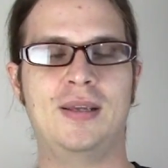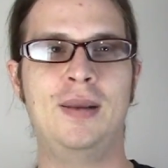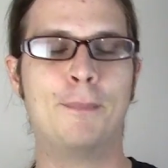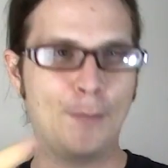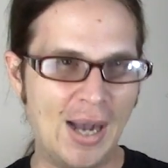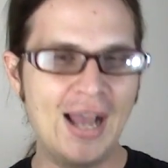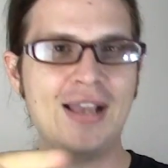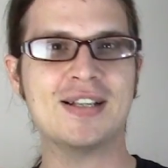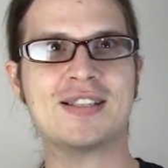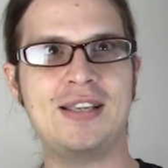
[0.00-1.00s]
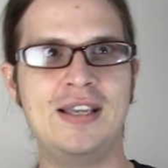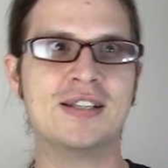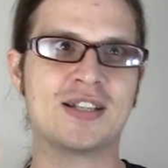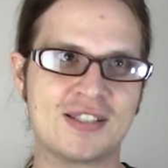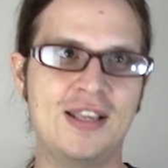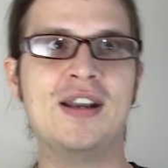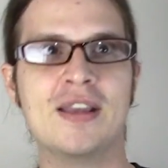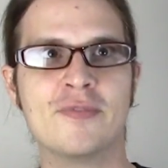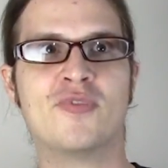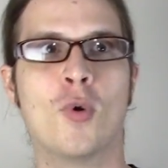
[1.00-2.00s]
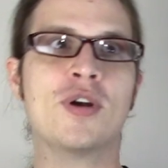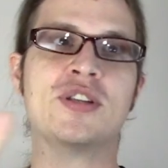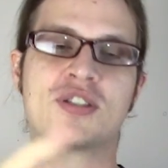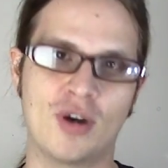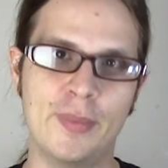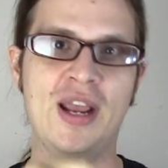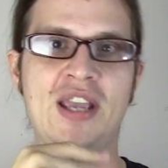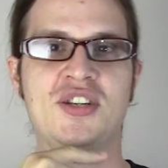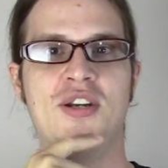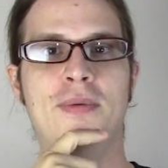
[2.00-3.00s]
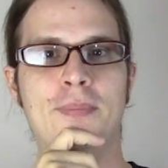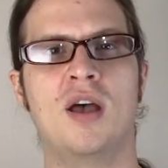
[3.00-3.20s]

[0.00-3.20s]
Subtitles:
and bias is a synonym for discrimination.